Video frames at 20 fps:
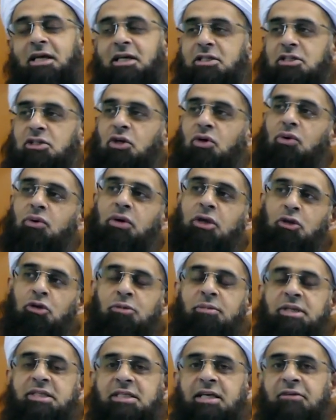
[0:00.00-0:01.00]
So you
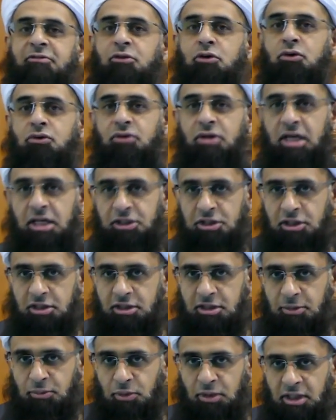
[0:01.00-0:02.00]
must have good
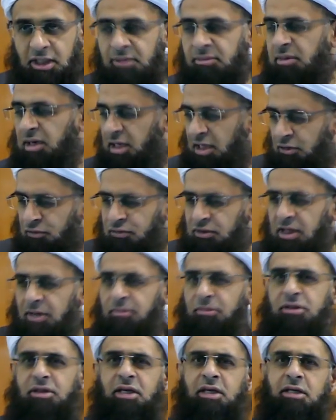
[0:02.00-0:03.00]
relationship with them, give
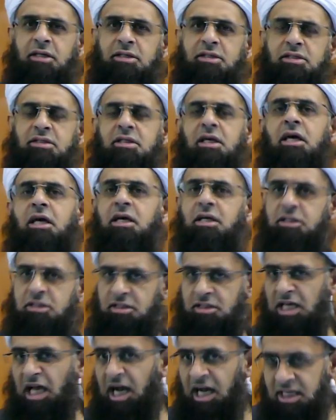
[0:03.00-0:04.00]
them things,
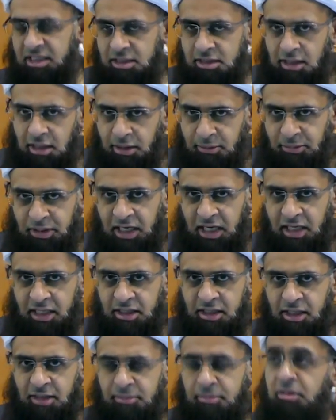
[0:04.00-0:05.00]
just ask
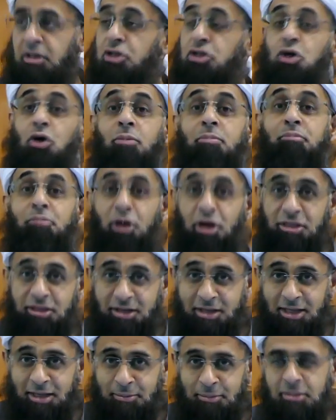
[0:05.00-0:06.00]
behind them, don't bother
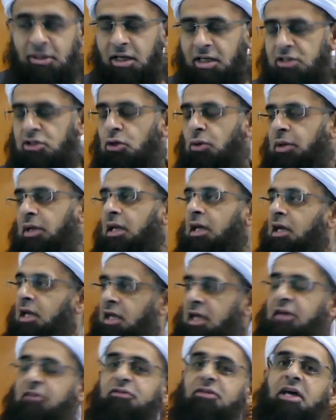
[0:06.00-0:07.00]
them, and so on.
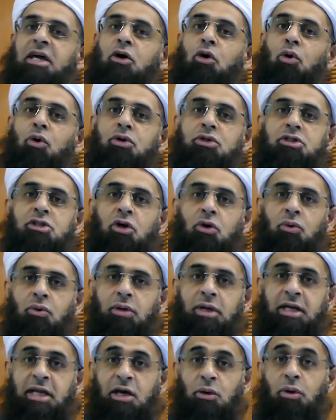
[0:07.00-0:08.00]
If they're also
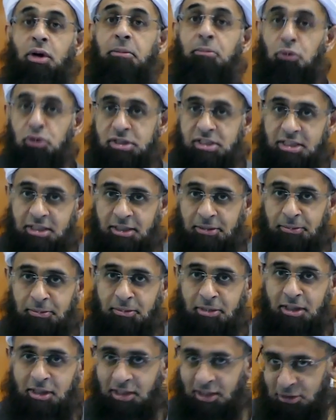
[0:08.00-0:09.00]
now a Muslim,
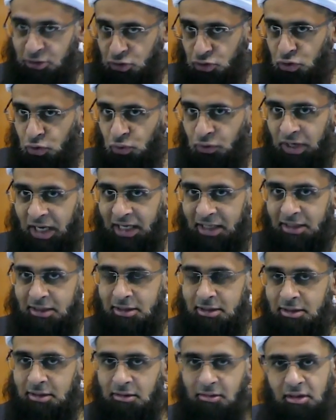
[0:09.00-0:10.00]
that's two
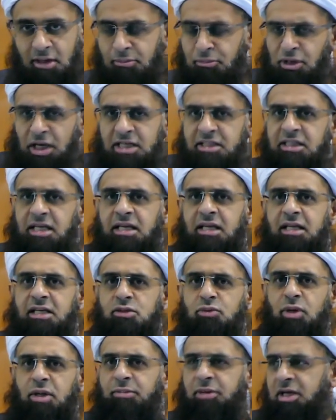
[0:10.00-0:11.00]
rights. Practically
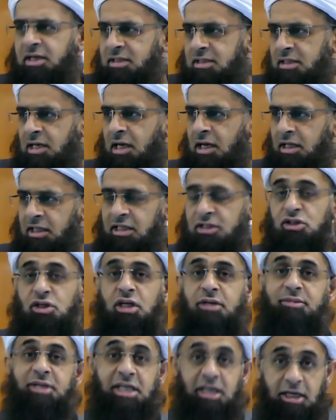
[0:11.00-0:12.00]
as well, because there's
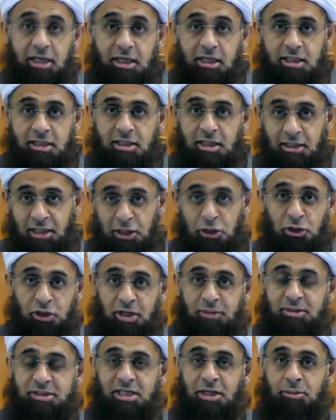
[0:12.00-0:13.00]
going to be Eid that you're
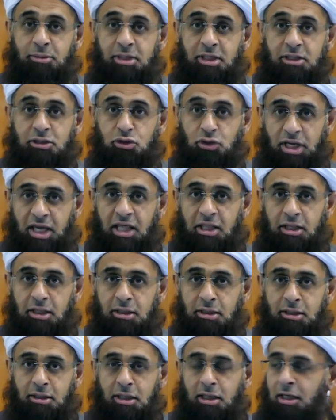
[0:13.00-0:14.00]
going to be celebrating together,
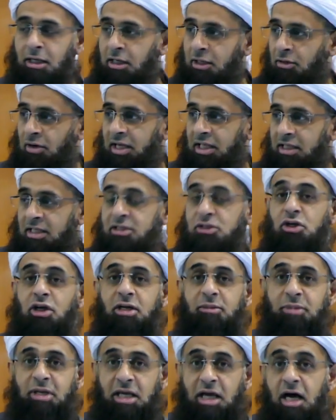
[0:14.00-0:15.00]
right? There's going
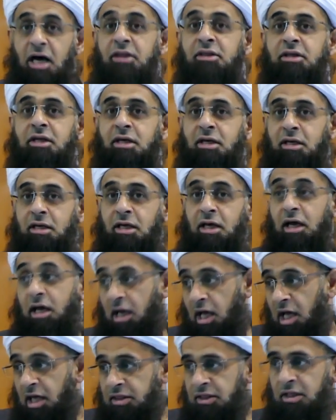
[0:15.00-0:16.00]
to be
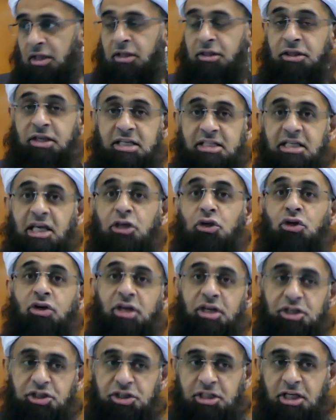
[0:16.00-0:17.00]
other things that you're
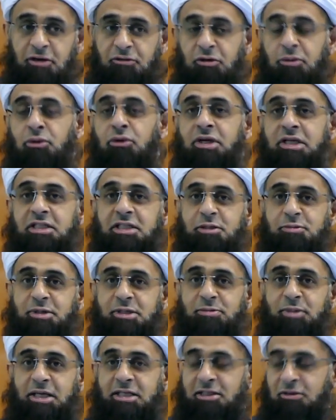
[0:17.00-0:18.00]
going to share from a religious
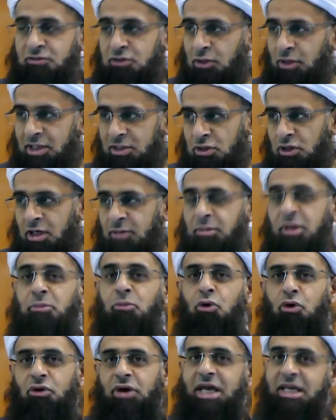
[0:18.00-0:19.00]
perspective, so there's going to be
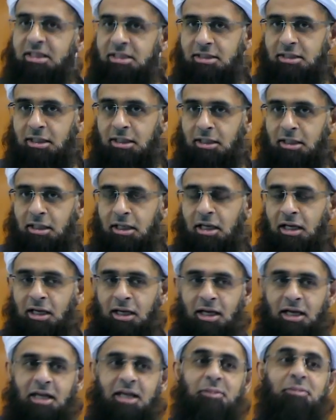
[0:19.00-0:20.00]
more rights there.
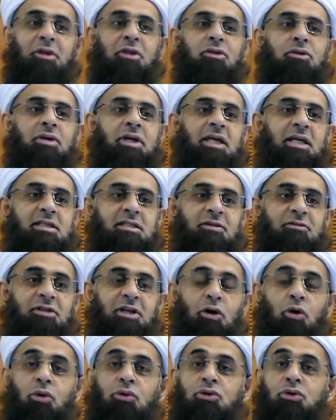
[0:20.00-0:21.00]
And number three is if
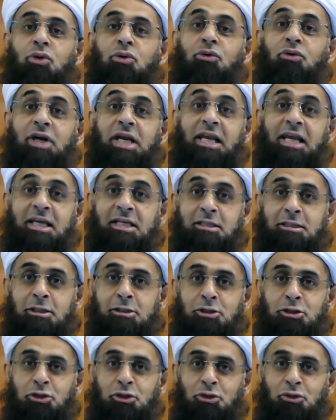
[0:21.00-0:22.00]
they're also
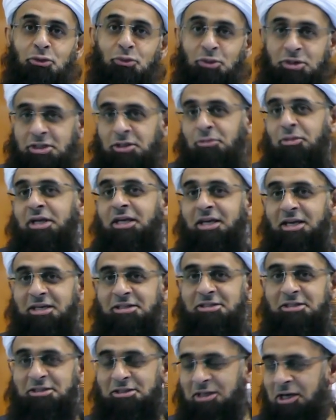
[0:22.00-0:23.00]
related to you, which in many
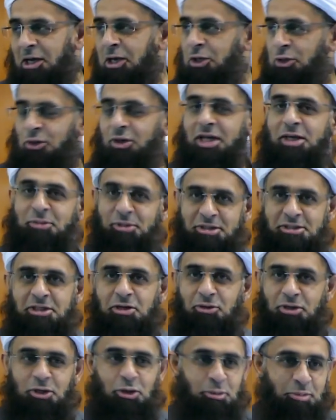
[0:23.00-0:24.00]
cases, your neighbor is
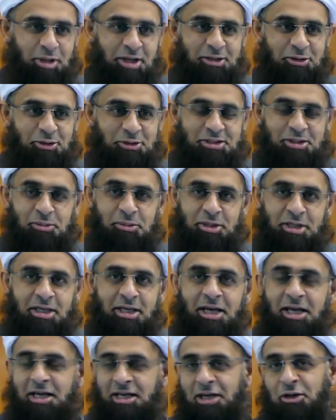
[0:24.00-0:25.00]
generally your brother or somebody,
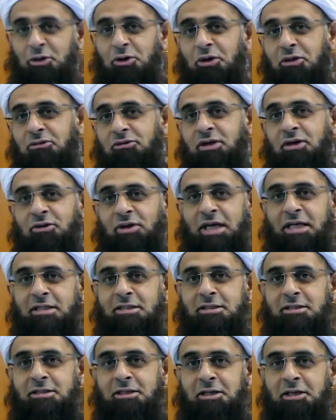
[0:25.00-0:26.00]
now you've got three
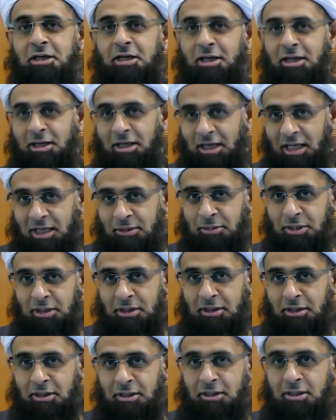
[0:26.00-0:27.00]
rights. Neighbor,
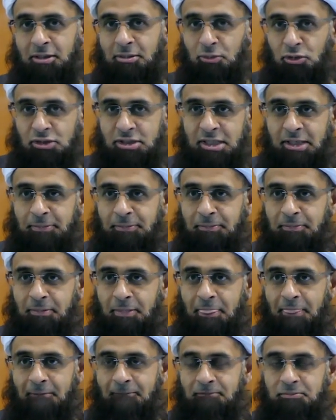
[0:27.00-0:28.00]
Muslim,
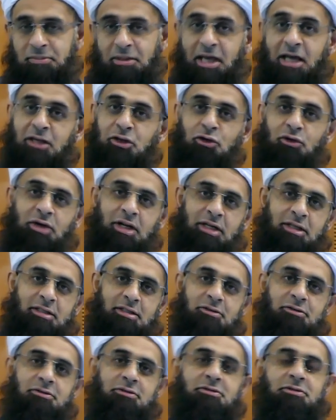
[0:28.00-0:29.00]
and your
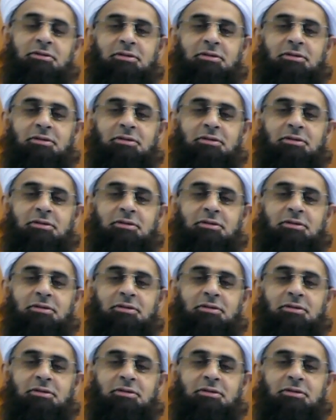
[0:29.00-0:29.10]
relative.